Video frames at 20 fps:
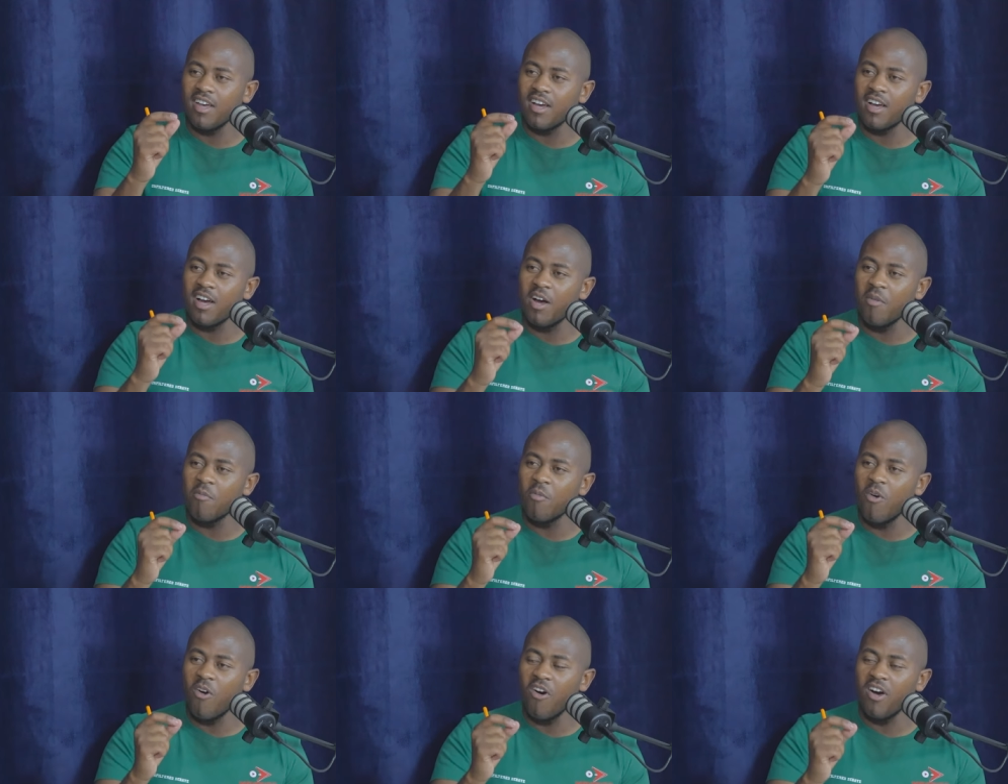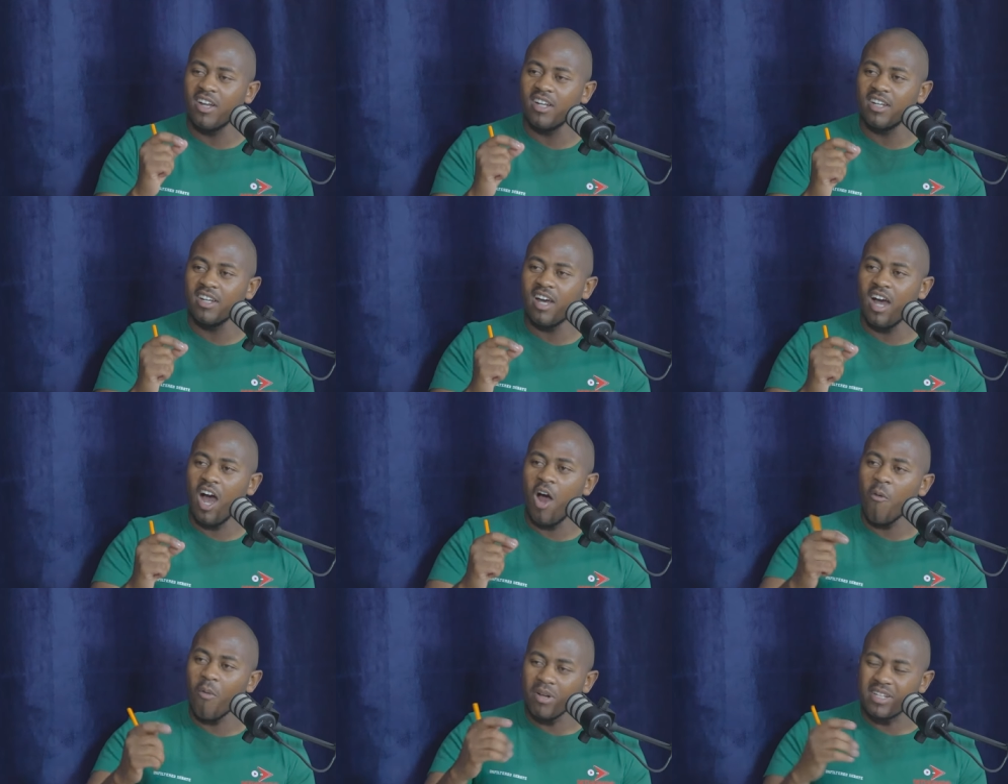come on
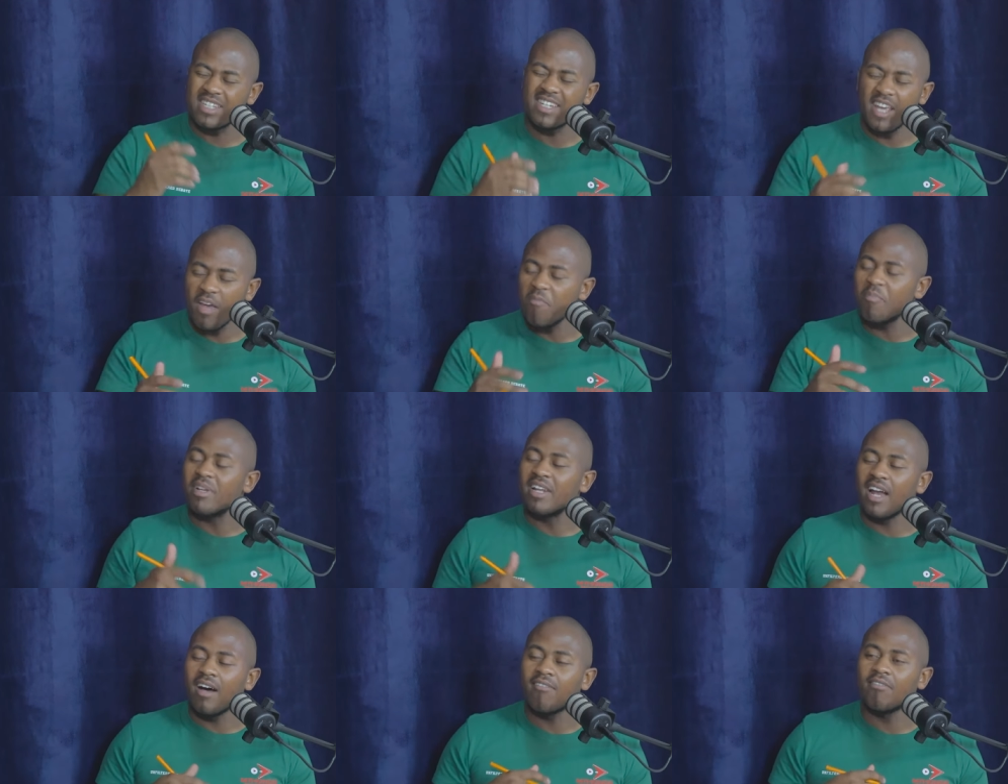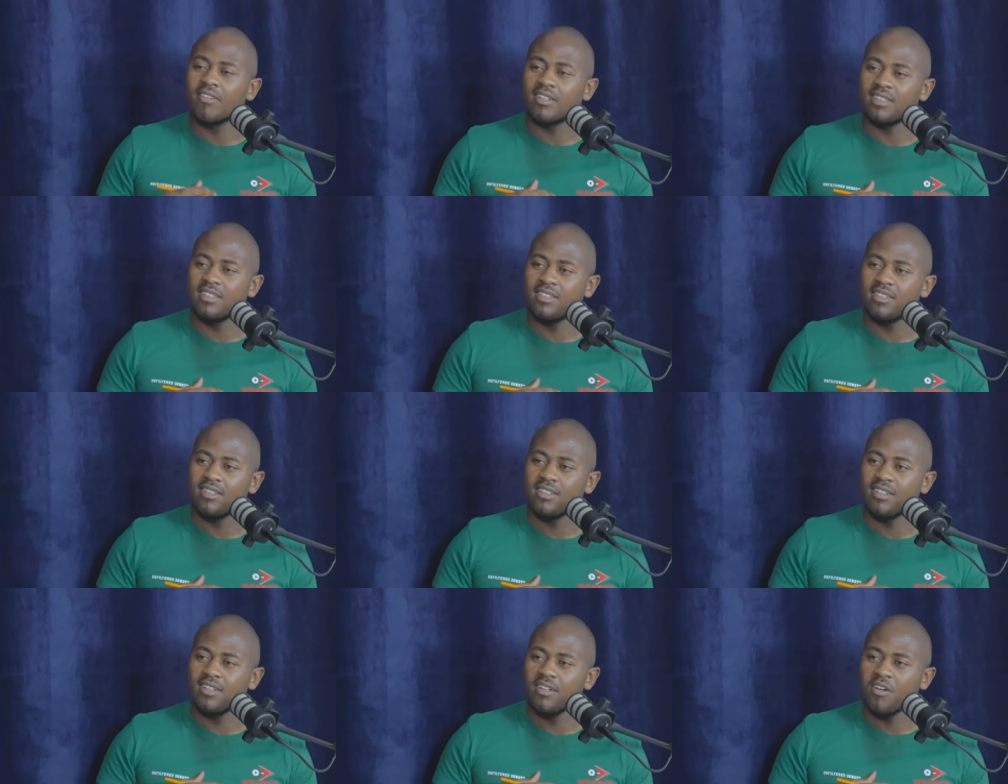our dear beloved
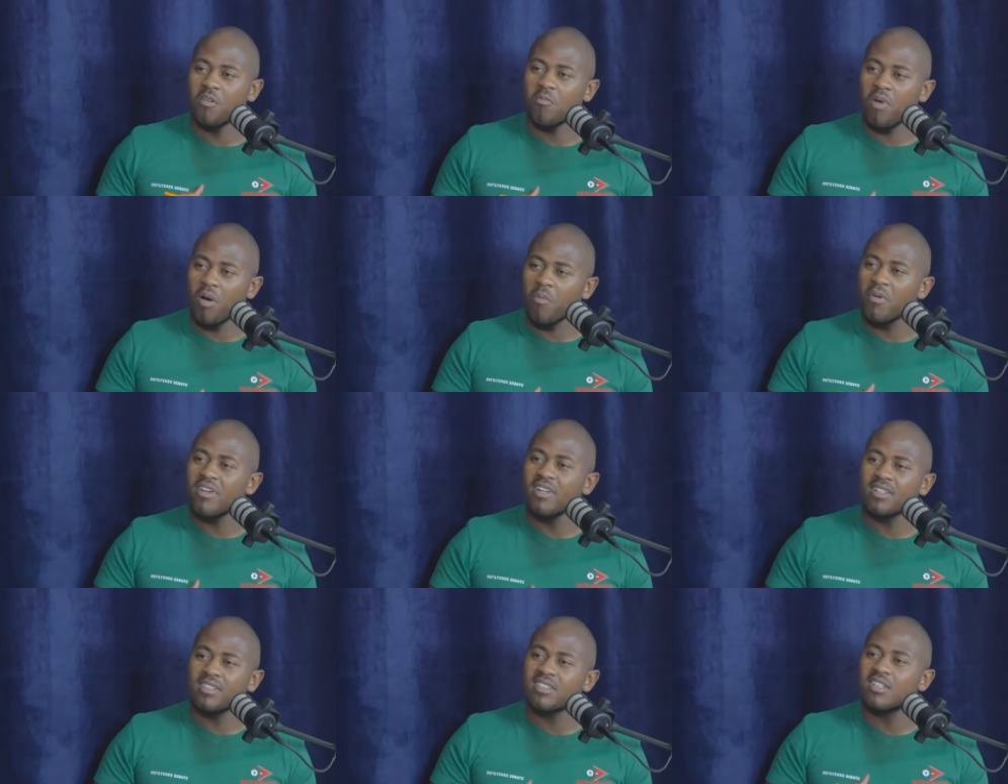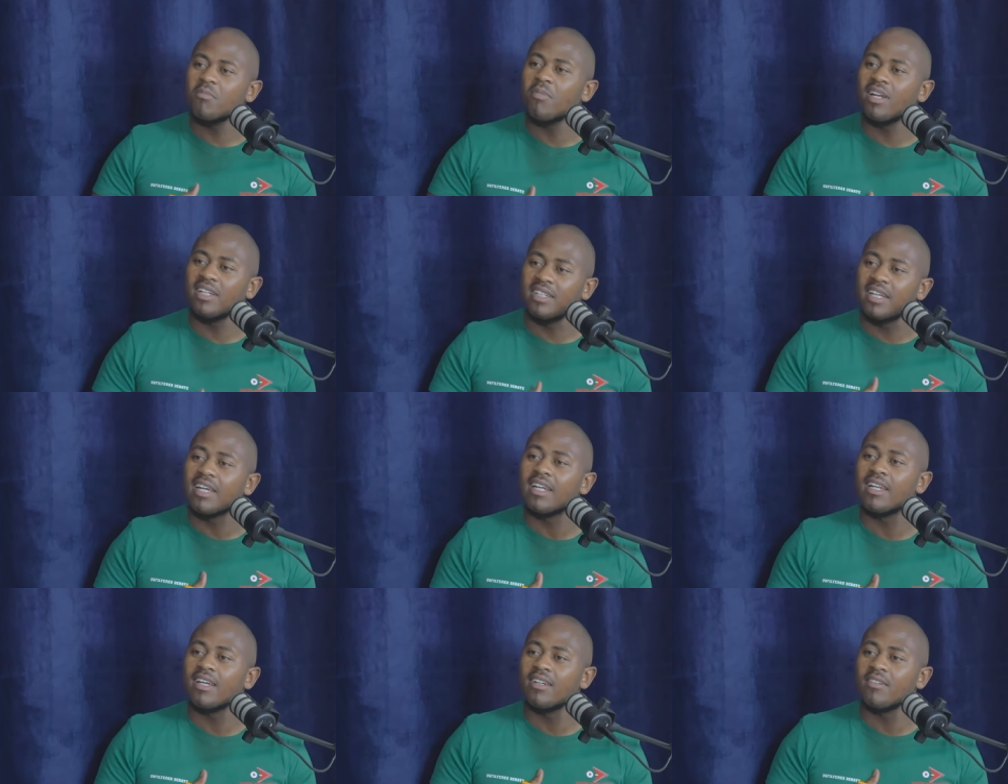Babu Nelson
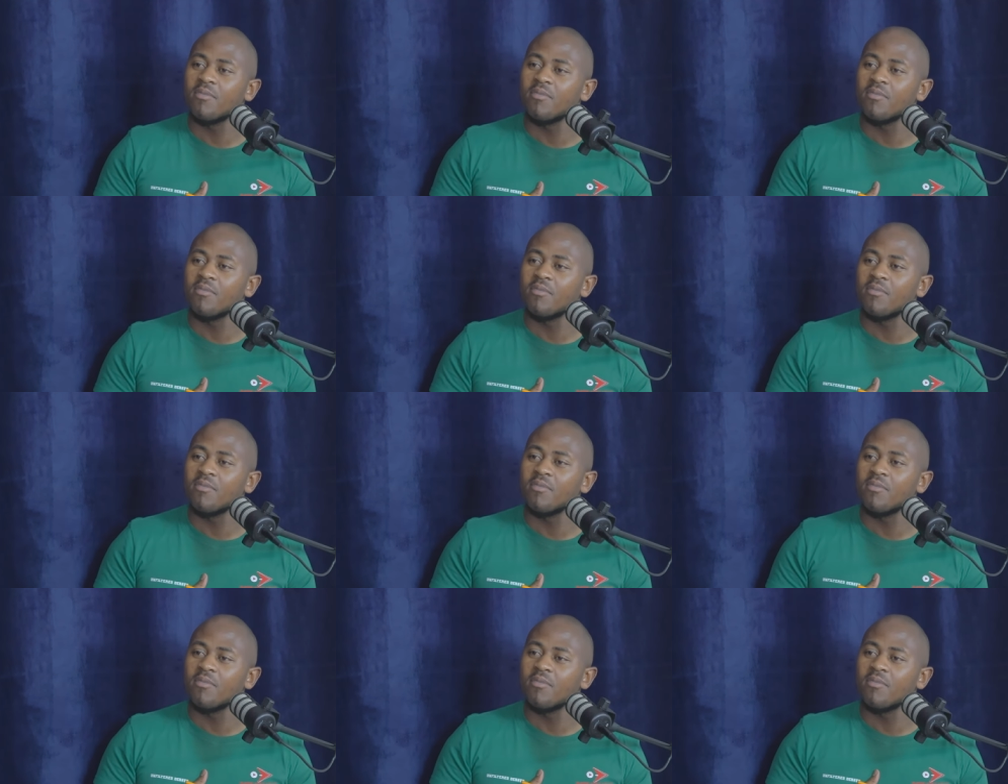Mandela.